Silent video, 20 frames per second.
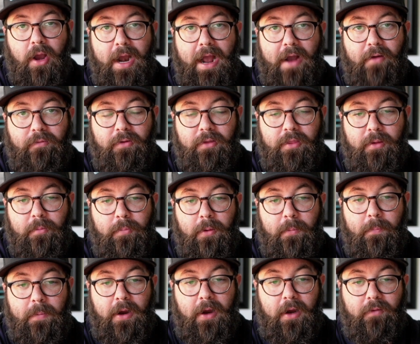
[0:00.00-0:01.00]
out for them
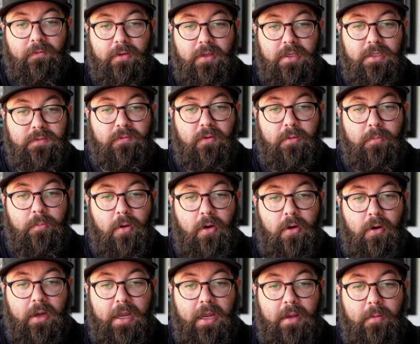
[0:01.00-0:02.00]
preparing for this football
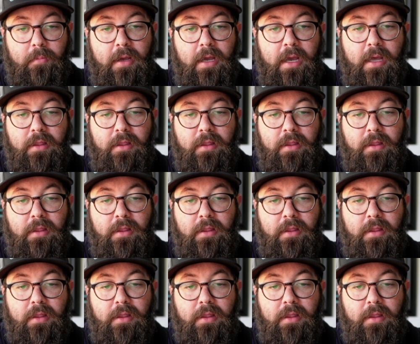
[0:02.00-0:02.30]
game.